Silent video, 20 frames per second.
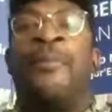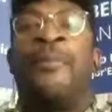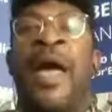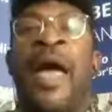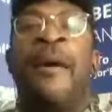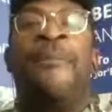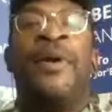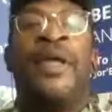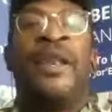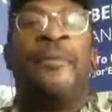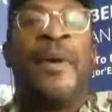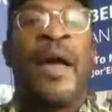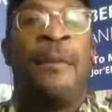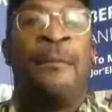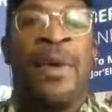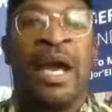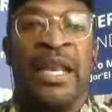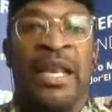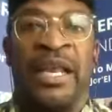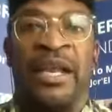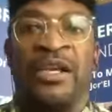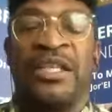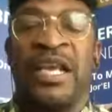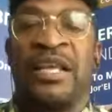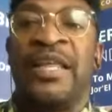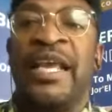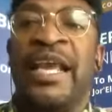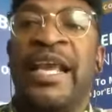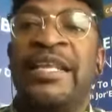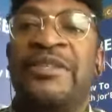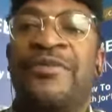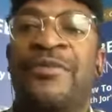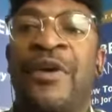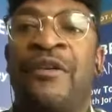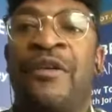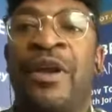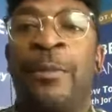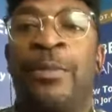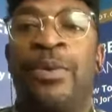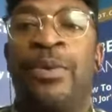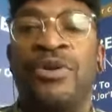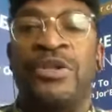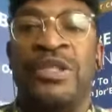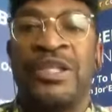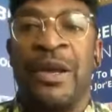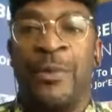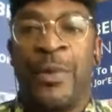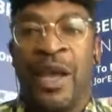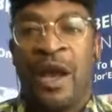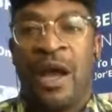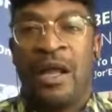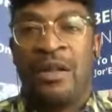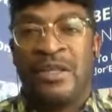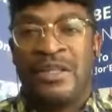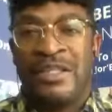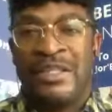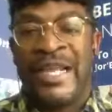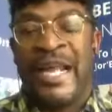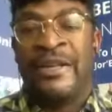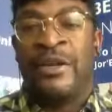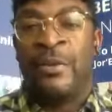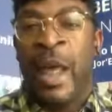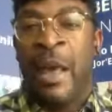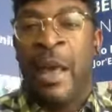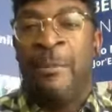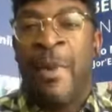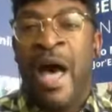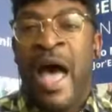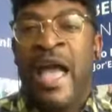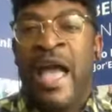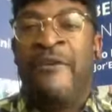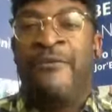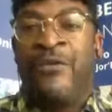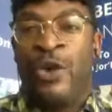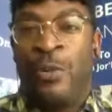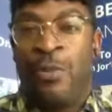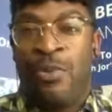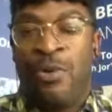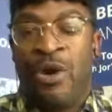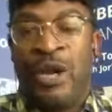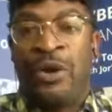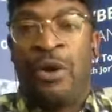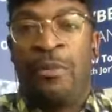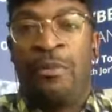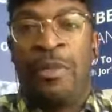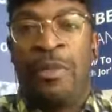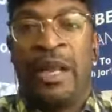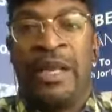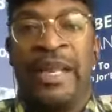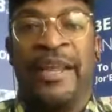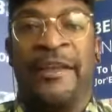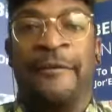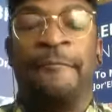about a bit about money, because I think it's very important that we understand them and my viewpoint on money.